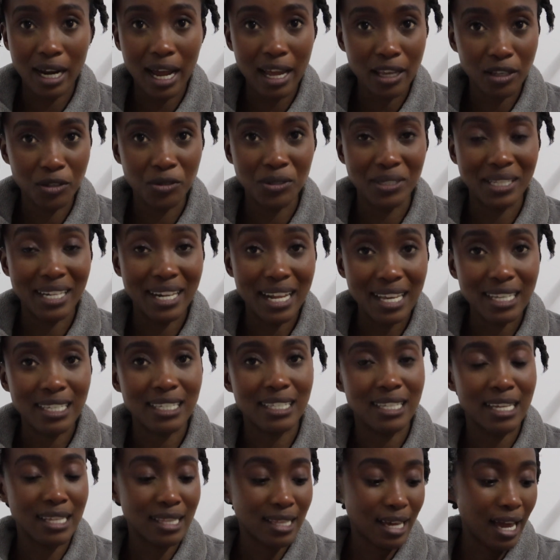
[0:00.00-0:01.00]
I use less
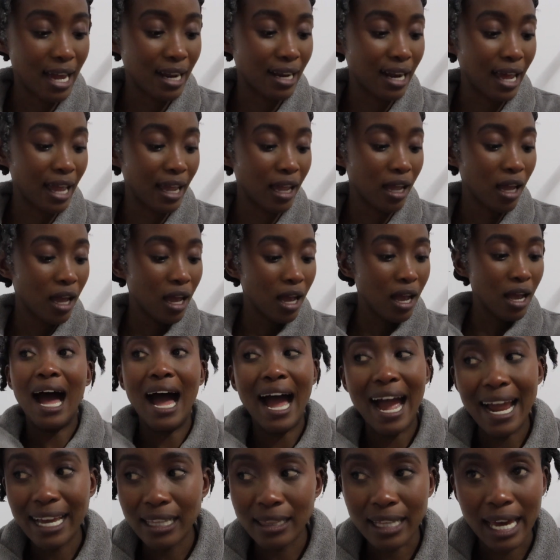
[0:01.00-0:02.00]
than that. Like,
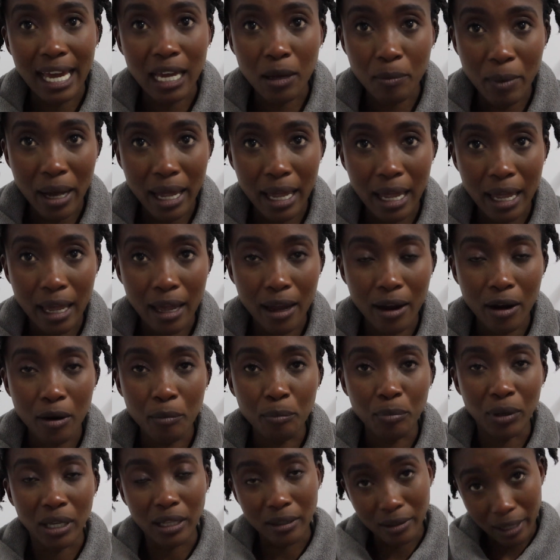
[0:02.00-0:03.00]
I like my hair
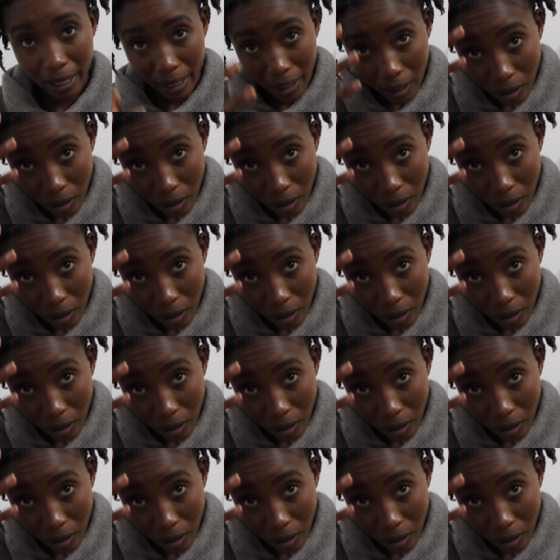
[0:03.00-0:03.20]
being